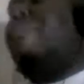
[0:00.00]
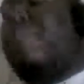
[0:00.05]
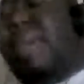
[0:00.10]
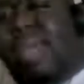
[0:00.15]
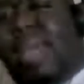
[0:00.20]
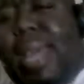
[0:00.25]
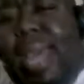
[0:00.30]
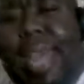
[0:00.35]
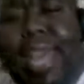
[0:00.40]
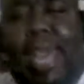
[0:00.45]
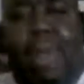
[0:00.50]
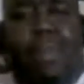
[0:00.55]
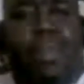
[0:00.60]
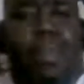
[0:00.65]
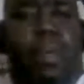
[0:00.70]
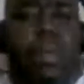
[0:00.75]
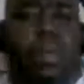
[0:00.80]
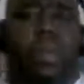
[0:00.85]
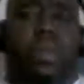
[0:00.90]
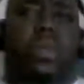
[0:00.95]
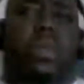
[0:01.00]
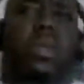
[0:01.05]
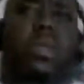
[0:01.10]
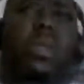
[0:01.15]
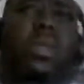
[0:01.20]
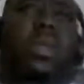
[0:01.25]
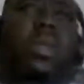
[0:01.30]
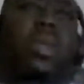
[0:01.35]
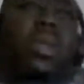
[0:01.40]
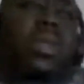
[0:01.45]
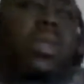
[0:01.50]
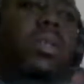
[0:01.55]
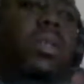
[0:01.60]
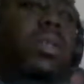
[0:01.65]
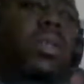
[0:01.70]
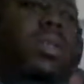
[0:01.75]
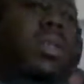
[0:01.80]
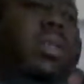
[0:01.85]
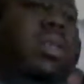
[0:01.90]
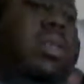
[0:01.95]
be able
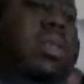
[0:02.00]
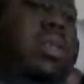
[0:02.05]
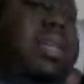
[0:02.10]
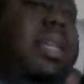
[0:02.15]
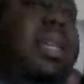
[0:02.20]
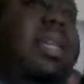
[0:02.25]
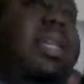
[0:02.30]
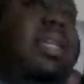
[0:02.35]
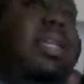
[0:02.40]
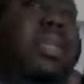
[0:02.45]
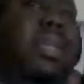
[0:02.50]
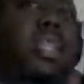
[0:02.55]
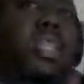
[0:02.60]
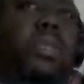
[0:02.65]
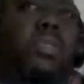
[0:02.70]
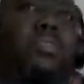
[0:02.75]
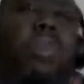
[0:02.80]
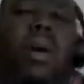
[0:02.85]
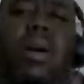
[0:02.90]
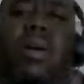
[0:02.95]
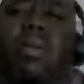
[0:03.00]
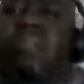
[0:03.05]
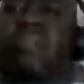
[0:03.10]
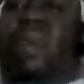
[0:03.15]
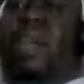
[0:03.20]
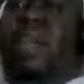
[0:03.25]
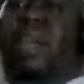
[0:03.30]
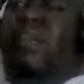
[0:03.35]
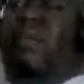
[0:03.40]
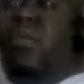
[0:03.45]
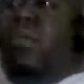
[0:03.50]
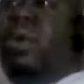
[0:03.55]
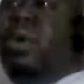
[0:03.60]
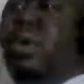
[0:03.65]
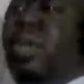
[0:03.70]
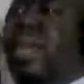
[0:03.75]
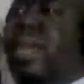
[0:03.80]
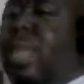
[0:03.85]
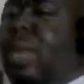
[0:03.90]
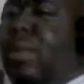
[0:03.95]
to get these bought and paid for
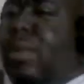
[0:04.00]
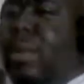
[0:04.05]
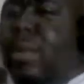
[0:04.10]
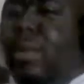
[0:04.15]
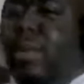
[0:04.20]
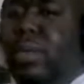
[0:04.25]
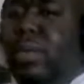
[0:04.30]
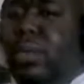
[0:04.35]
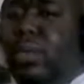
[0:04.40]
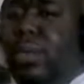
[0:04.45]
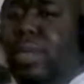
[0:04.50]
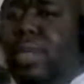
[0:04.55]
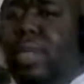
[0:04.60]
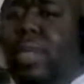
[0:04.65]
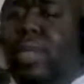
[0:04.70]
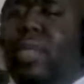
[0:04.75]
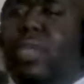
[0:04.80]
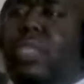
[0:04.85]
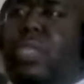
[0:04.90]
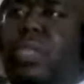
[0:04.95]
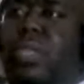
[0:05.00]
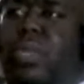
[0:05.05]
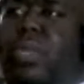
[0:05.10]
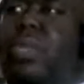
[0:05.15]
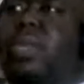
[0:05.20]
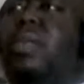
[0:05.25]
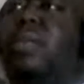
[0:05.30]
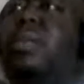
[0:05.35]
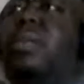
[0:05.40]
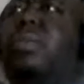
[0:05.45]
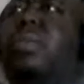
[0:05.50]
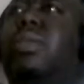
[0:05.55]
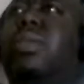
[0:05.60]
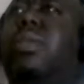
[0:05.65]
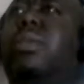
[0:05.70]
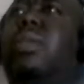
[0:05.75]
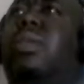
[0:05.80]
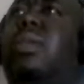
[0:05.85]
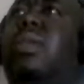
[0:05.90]
Negroes within the studios